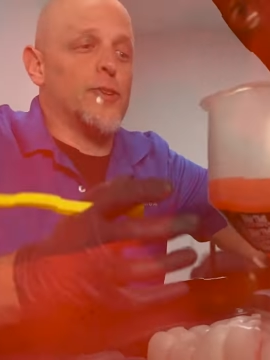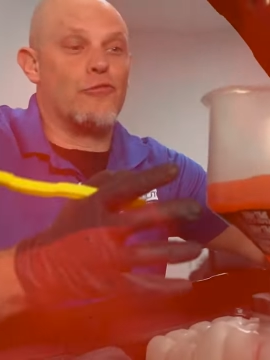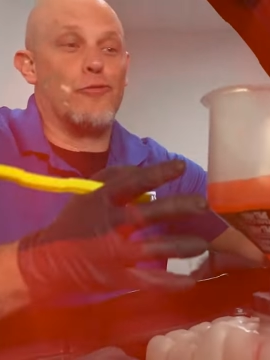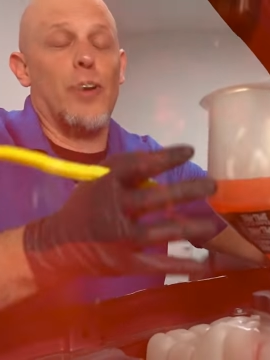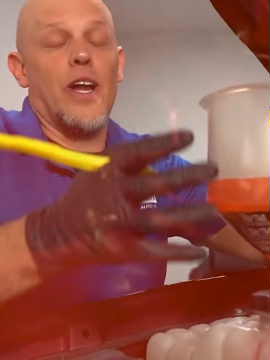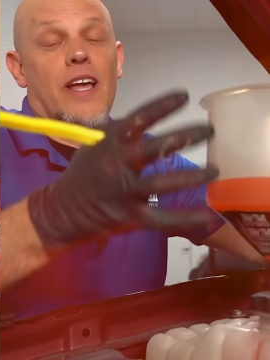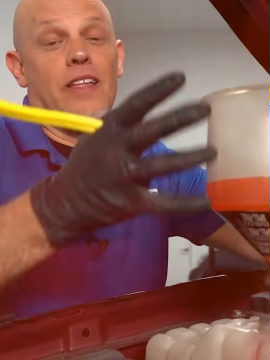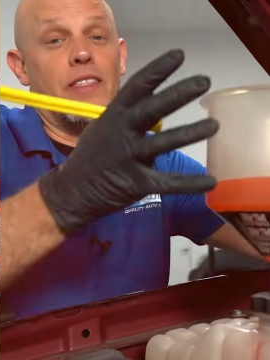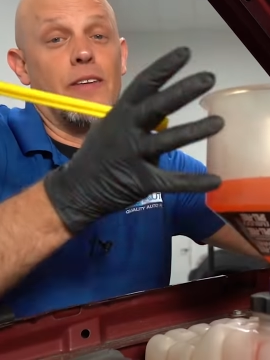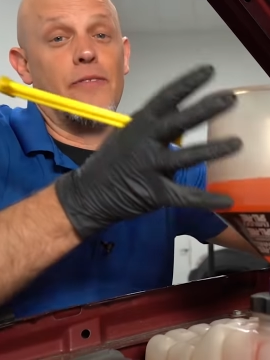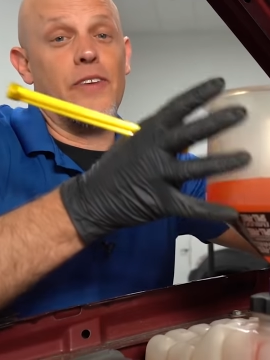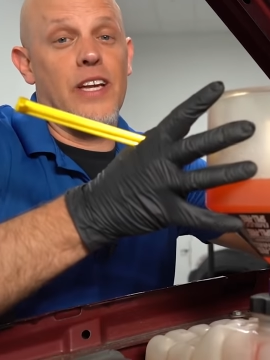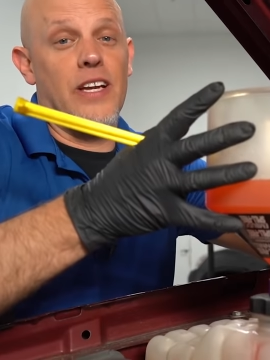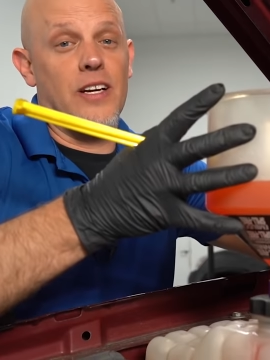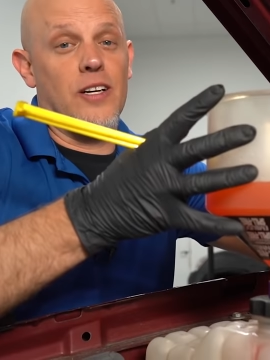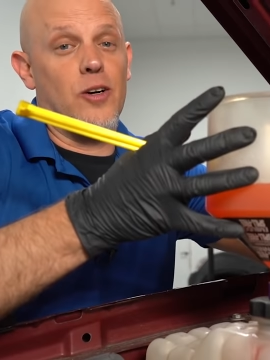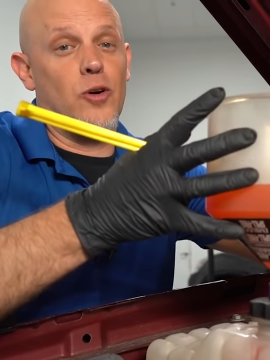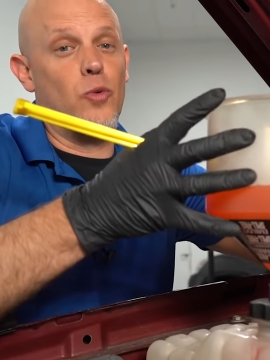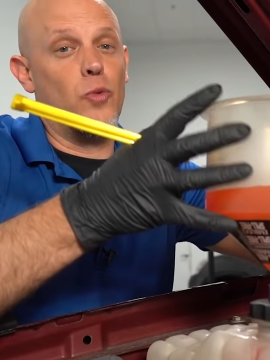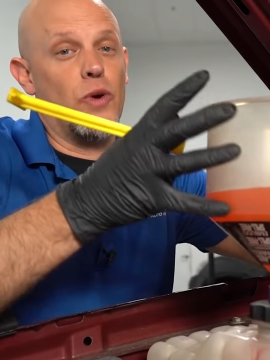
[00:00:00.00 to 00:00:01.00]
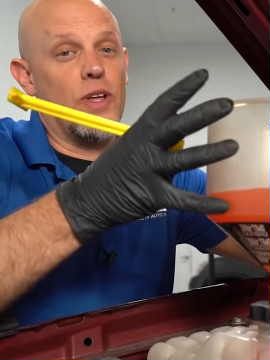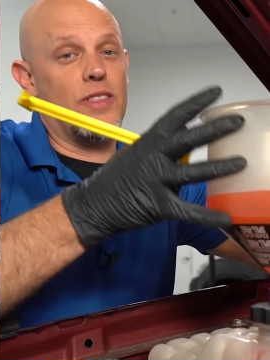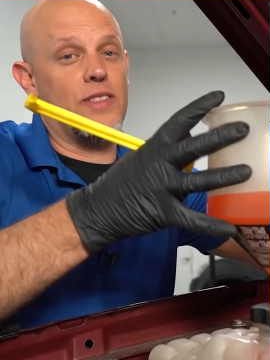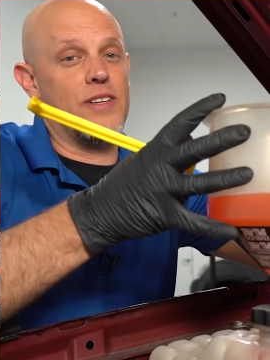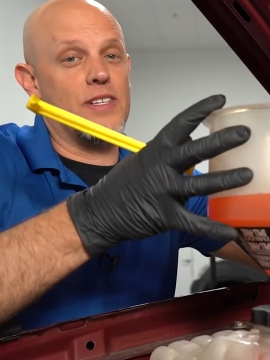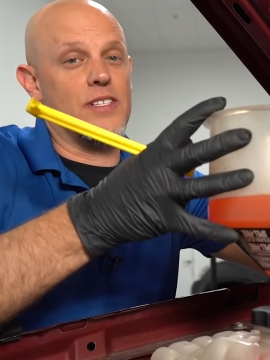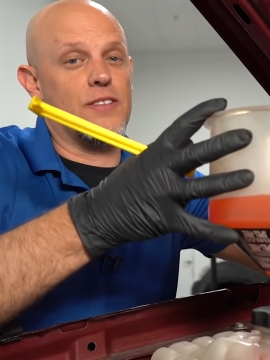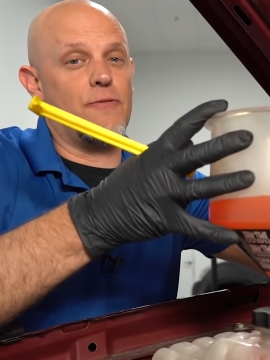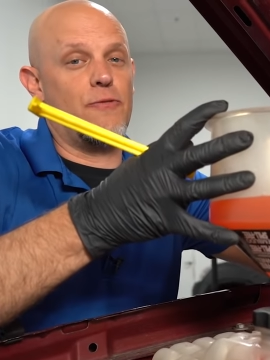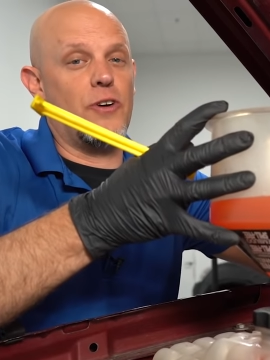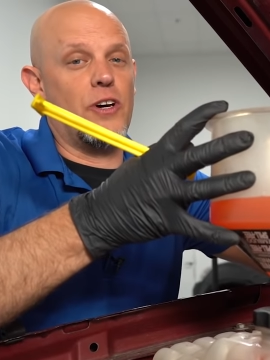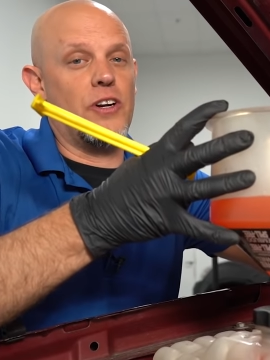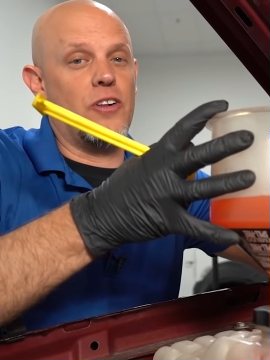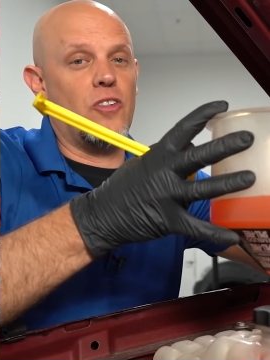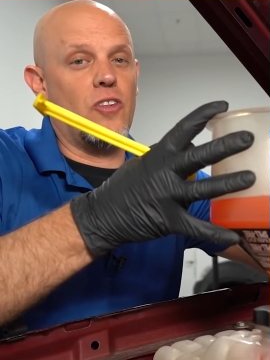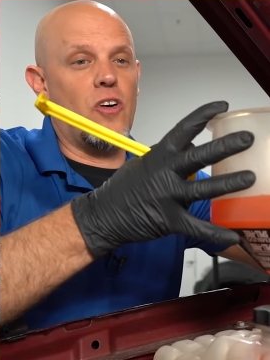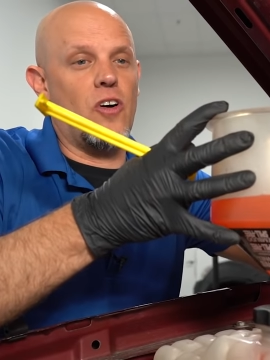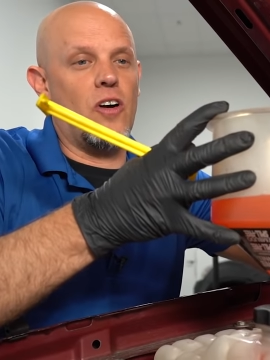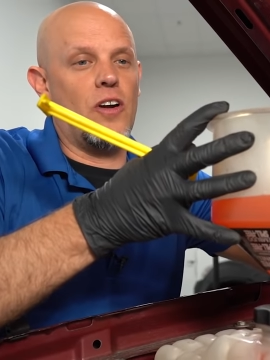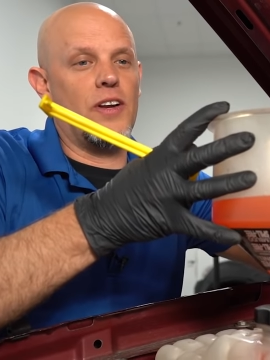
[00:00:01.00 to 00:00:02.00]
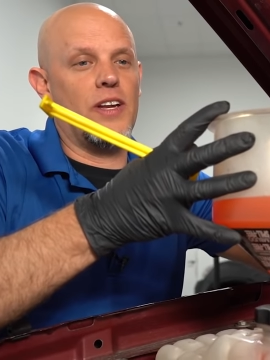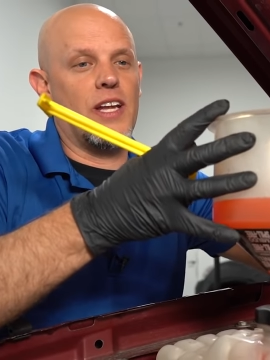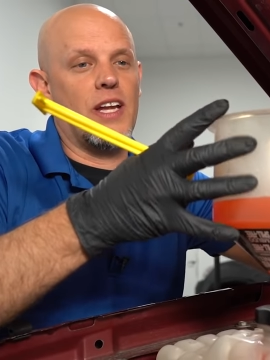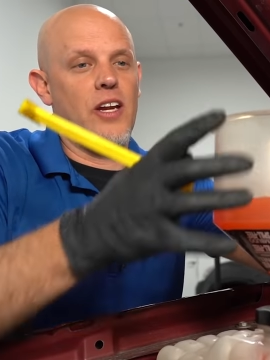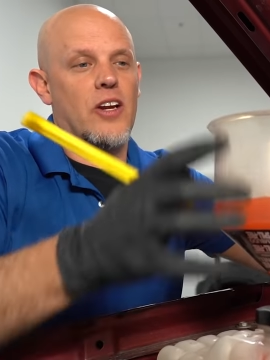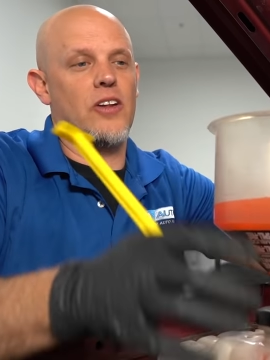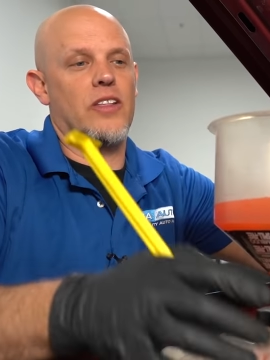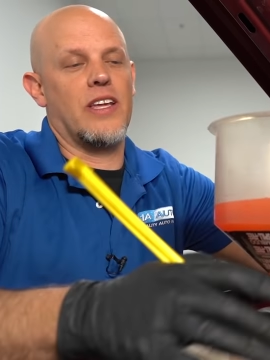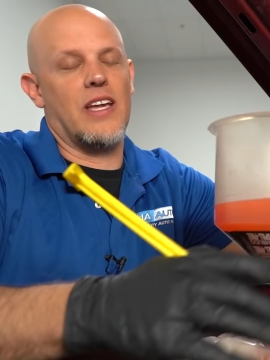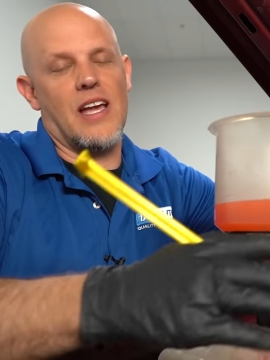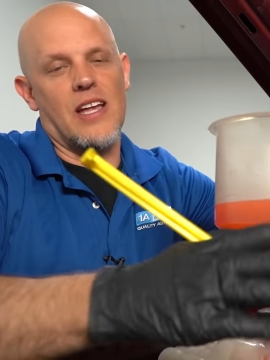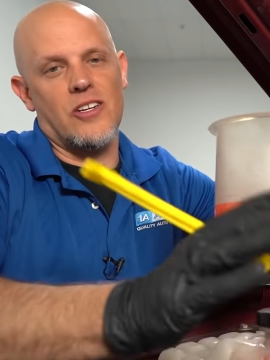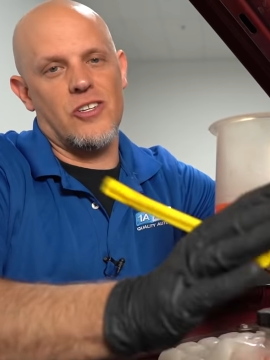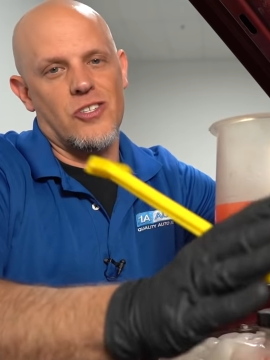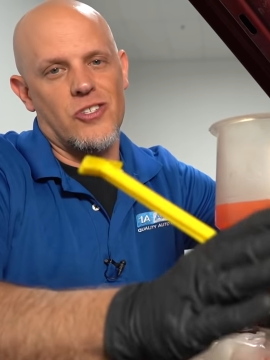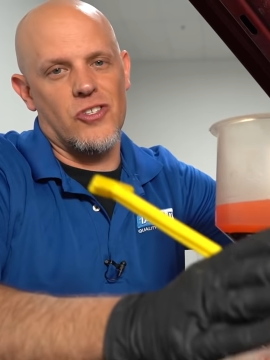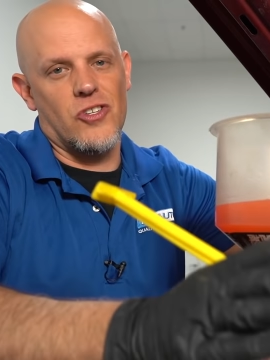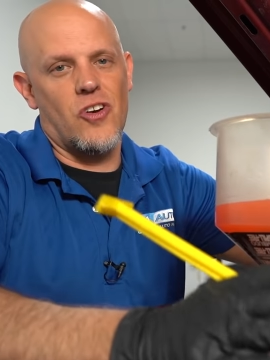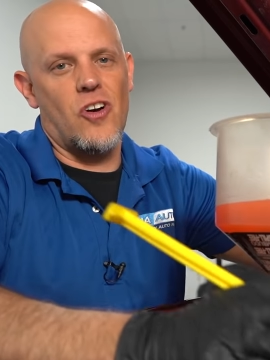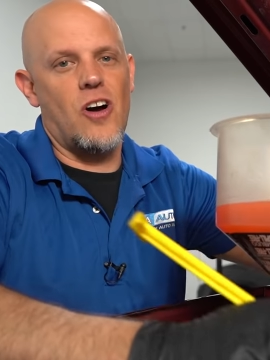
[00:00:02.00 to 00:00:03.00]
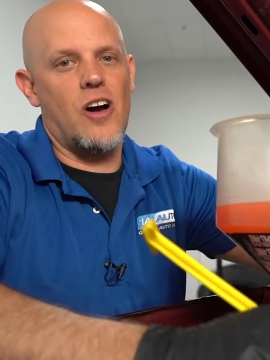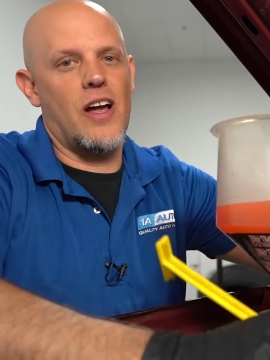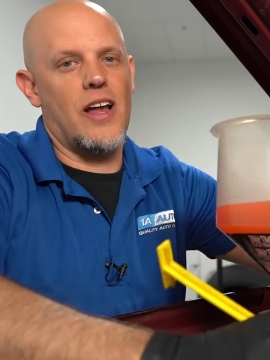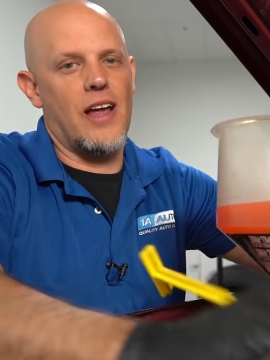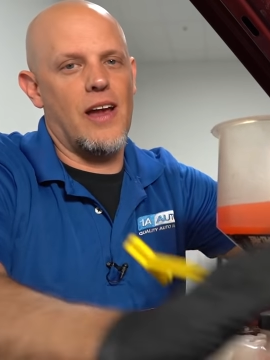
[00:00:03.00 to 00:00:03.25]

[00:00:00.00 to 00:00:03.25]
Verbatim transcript: you ran the vehicle with this funnel on here, the engine's hot,